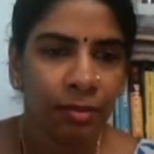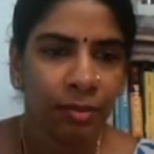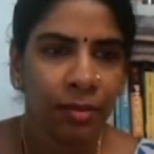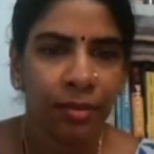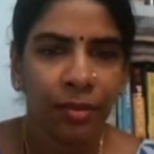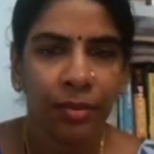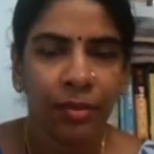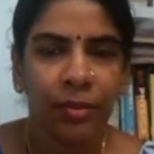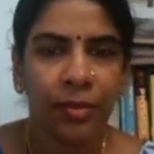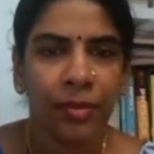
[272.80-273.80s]

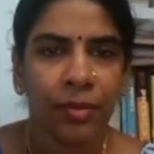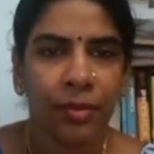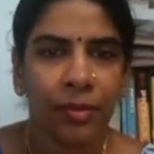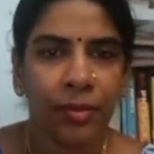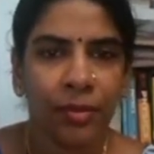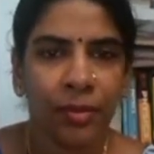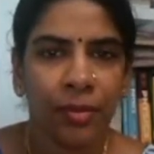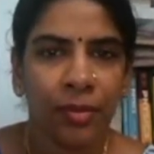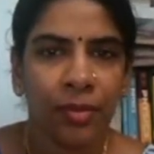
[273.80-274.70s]
[no speech]